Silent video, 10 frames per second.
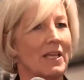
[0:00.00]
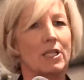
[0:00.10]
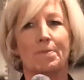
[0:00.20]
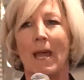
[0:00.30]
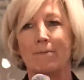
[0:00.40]

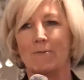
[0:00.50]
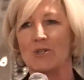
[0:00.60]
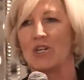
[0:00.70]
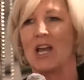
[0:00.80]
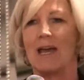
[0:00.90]
It's paper
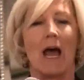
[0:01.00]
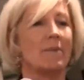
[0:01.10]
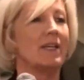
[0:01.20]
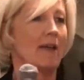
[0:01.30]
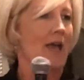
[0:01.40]
mache. How
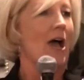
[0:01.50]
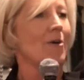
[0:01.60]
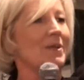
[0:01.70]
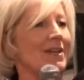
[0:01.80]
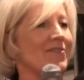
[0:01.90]
many,
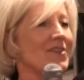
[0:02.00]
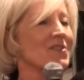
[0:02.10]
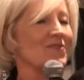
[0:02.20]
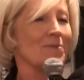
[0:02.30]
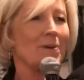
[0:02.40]
how many of us
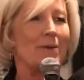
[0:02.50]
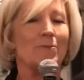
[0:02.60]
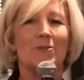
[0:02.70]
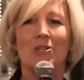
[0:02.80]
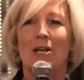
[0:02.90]
have done paper
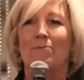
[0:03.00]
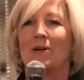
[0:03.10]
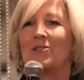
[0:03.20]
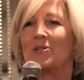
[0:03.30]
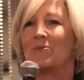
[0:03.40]
mache
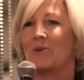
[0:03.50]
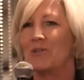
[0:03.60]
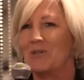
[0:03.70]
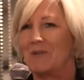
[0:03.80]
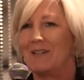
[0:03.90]
projects with our
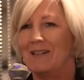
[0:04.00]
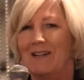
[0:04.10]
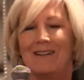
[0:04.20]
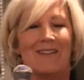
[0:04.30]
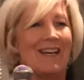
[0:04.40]
children,
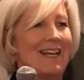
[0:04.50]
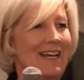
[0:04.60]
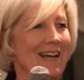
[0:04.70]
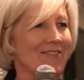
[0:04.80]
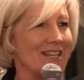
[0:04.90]
right?
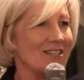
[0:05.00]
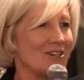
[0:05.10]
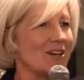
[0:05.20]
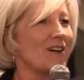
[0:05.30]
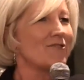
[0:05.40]
And when they
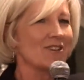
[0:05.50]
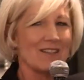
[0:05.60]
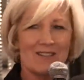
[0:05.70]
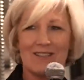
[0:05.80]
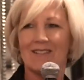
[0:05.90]
start off, what do
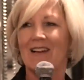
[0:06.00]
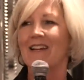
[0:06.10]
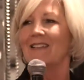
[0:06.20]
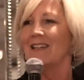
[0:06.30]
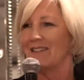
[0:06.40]
they look
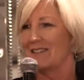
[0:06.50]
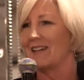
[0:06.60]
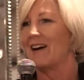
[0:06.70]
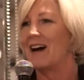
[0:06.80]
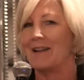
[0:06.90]
like? They look
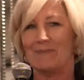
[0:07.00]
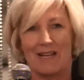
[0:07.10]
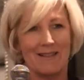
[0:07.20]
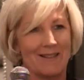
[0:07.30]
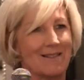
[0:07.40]
like a hot
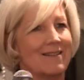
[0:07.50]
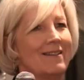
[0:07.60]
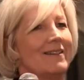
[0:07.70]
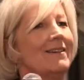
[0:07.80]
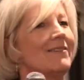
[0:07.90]

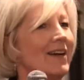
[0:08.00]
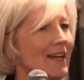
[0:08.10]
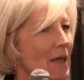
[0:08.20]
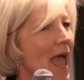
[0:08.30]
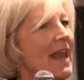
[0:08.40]
mess,
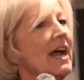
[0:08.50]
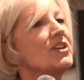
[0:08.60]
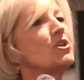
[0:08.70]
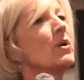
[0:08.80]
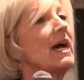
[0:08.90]
right? And
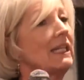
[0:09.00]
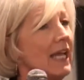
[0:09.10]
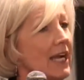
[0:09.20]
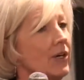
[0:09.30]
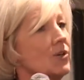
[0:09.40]
as you add
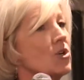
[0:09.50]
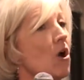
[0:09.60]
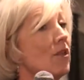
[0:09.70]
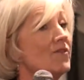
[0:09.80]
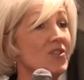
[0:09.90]
layers,
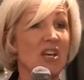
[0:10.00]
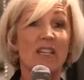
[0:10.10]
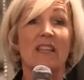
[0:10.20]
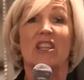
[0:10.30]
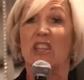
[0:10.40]
all of a
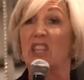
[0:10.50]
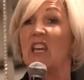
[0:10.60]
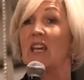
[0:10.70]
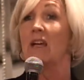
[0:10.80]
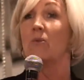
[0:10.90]
sudden the
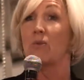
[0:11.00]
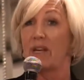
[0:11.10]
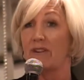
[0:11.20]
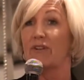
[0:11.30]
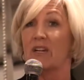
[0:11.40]
thing,
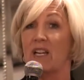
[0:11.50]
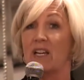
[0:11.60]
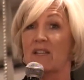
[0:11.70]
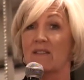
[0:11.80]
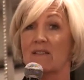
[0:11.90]
whatever it
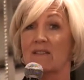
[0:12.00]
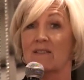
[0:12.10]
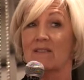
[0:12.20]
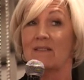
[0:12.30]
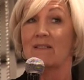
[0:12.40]
is,
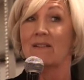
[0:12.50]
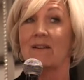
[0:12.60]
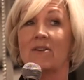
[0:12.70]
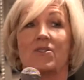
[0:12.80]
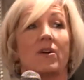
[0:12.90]

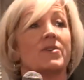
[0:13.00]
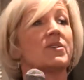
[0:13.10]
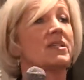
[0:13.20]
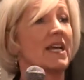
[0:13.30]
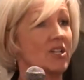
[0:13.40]
starts
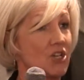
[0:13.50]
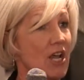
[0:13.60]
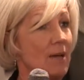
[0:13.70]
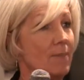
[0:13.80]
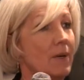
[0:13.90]
to take
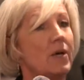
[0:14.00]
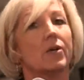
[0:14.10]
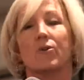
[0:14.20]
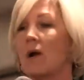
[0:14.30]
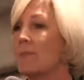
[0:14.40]
shape.
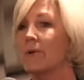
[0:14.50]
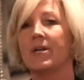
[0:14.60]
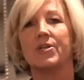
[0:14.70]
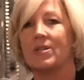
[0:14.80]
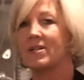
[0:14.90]

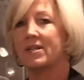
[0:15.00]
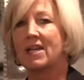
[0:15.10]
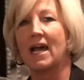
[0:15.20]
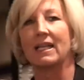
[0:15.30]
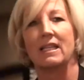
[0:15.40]
Corroboration is
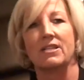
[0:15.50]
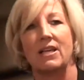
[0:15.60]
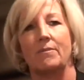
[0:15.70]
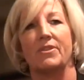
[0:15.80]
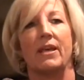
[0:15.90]
exactly the
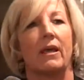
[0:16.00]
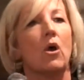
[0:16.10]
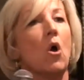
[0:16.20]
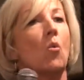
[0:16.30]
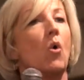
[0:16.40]
same thing.
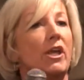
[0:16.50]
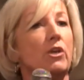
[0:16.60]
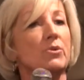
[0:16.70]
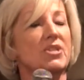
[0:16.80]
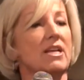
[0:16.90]
What
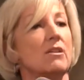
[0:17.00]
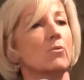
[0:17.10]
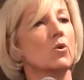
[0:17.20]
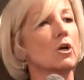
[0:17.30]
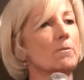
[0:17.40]
you see in
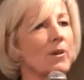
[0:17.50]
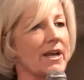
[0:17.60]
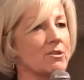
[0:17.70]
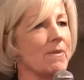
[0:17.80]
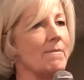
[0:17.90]
the
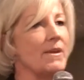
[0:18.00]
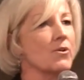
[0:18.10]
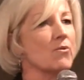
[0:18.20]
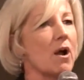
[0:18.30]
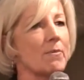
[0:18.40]
workplace may be
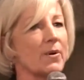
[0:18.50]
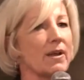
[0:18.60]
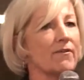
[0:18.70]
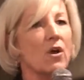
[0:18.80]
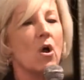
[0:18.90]

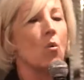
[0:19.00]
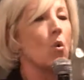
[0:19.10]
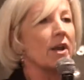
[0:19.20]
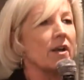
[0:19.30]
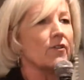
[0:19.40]
corroborative.
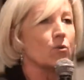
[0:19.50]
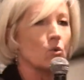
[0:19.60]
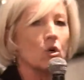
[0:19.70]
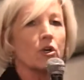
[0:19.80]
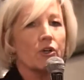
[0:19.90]
What another
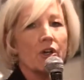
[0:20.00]
worker